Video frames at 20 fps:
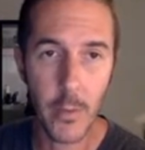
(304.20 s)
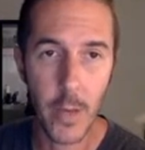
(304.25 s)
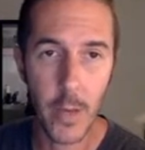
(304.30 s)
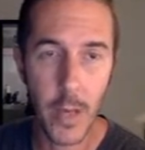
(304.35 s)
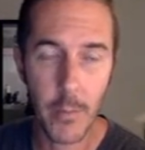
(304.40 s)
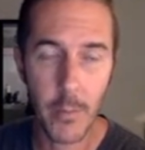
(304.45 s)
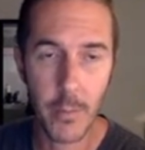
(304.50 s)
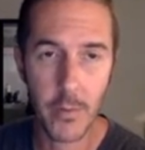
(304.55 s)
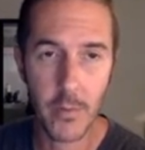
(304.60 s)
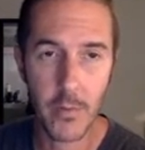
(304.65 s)

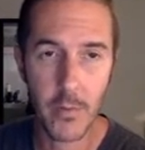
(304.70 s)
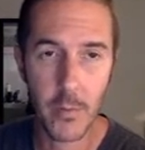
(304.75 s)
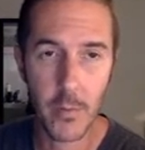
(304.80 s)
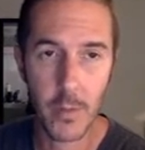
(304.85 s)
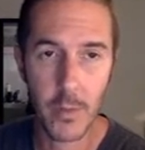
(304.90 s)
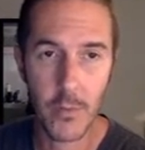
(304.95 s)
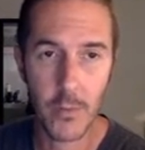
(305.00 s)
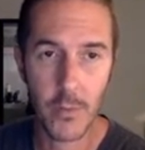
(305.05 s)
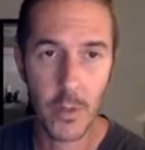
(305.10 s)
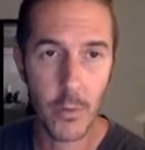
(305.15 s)
happens to
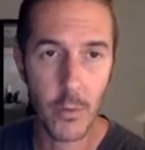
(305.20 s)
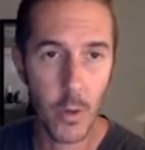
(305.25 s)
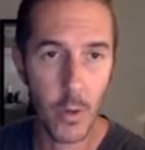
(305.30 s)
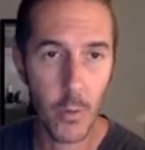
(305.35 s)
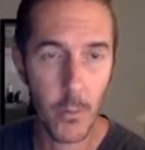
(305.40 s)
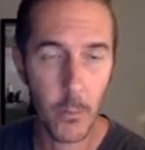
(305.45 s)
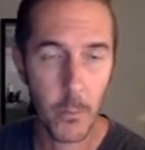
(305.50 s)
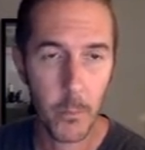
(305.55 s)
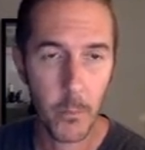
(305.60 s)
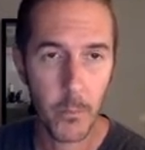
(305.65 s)
be
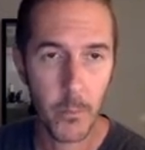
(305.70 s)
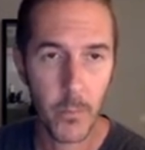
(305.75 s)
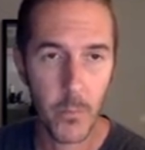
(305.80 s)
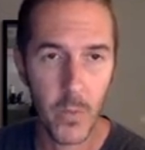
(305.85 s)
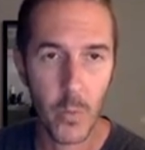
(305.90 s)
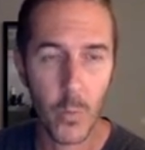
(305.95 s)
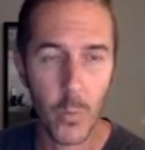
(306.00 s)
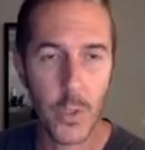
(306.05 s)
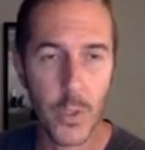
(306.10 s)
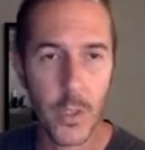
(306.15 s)
0,
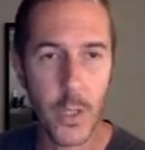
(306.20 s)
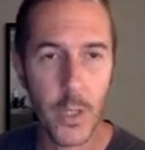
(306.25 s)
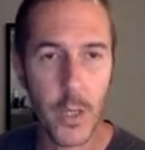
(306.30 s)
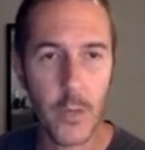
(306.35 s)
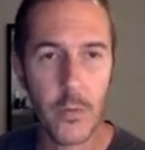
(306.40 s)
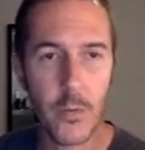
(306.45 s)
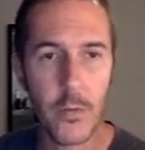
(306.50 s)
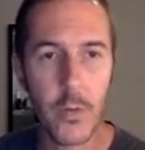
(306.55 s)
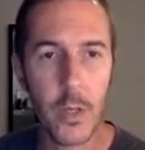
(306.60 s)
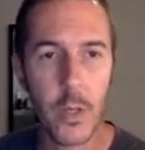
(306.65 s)
in which
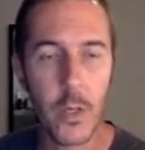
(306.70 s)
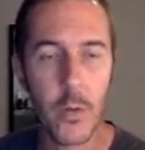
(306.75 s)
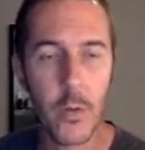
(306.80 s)
case